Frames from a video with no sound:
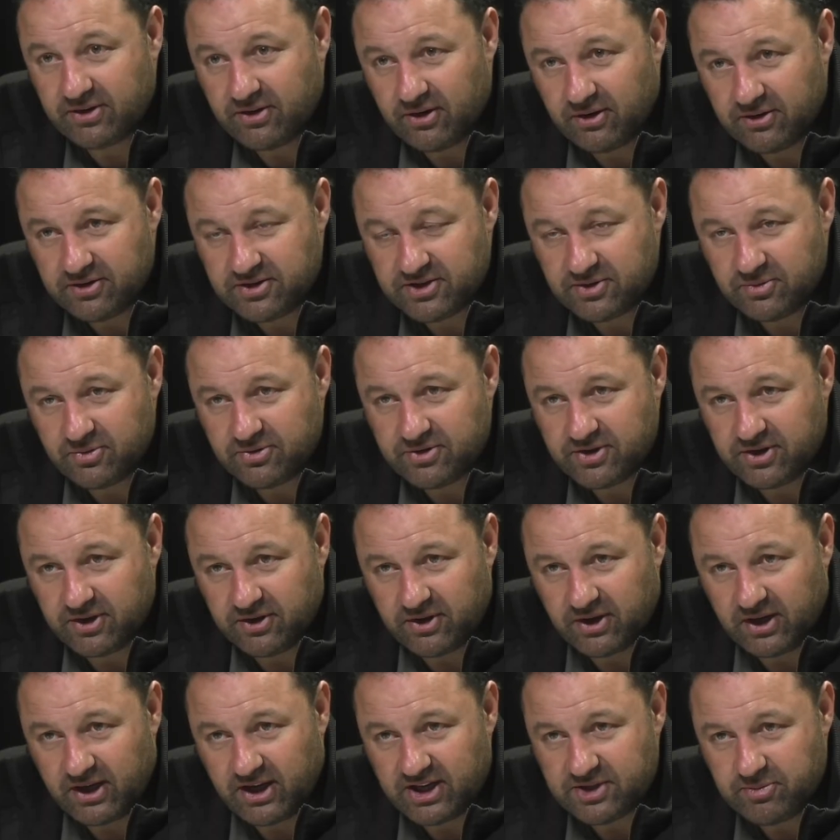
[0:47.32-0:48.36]
towards it in
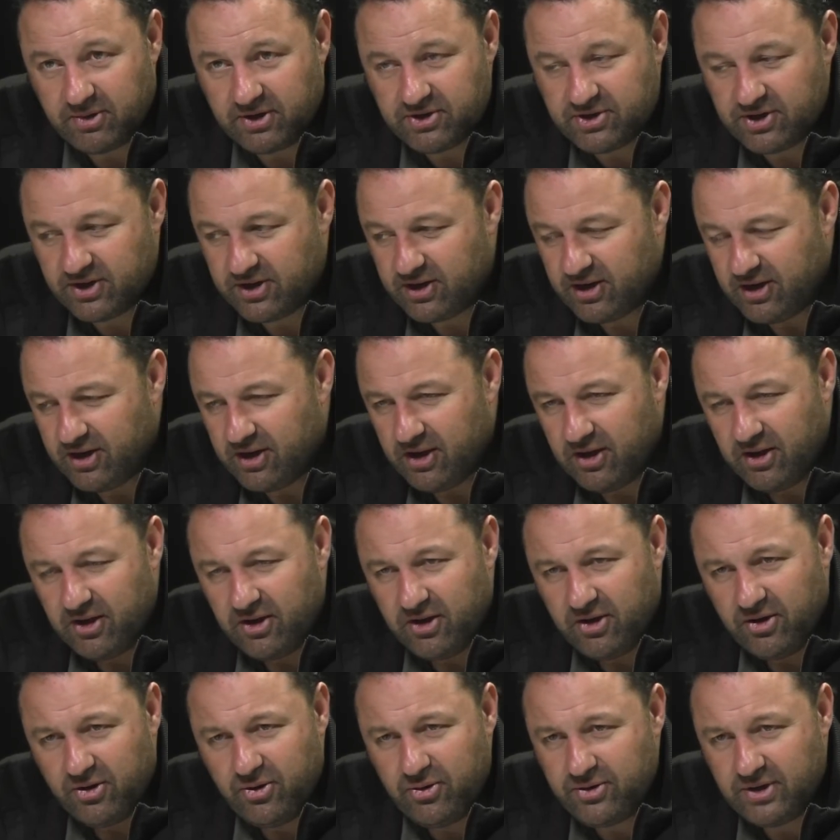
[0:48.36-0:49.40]
the last budget.
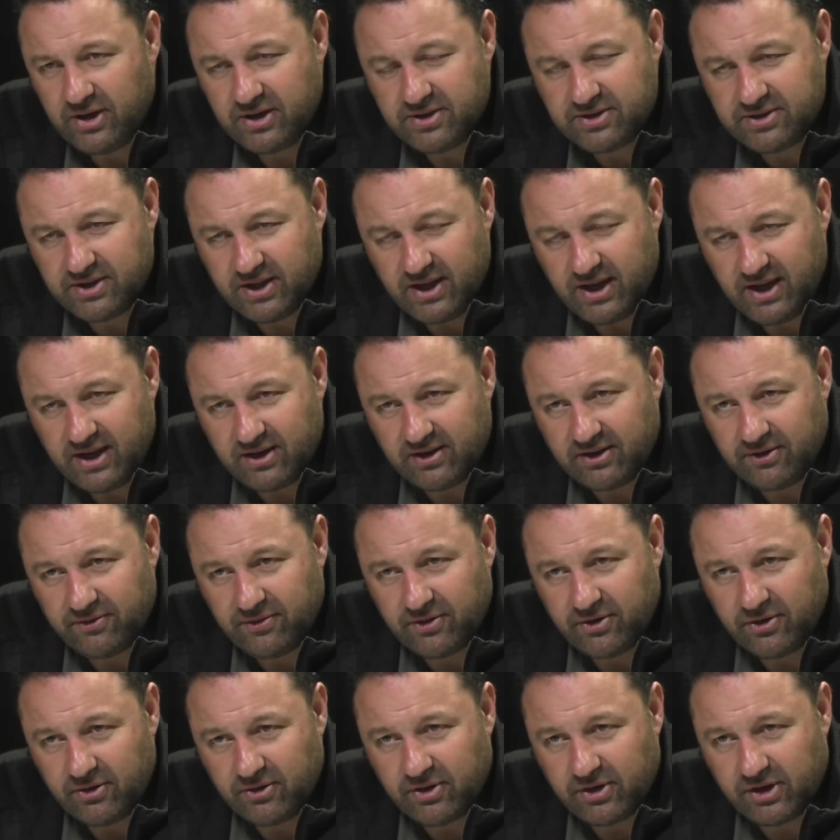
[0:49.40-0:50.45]
Who does that if
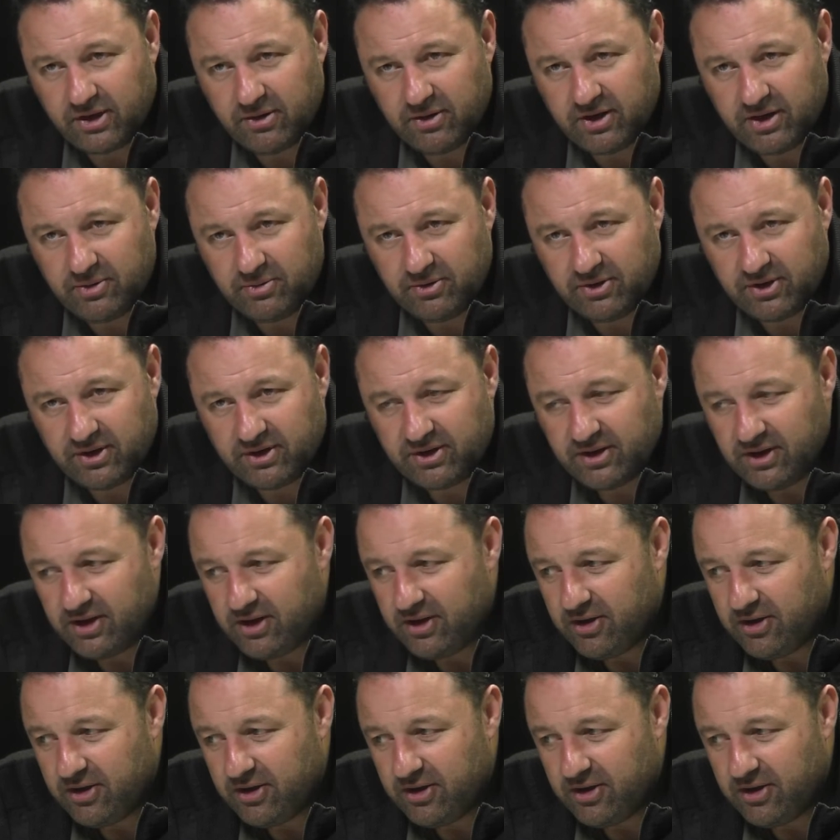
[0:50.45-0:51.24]
you're not going to go ahead with it?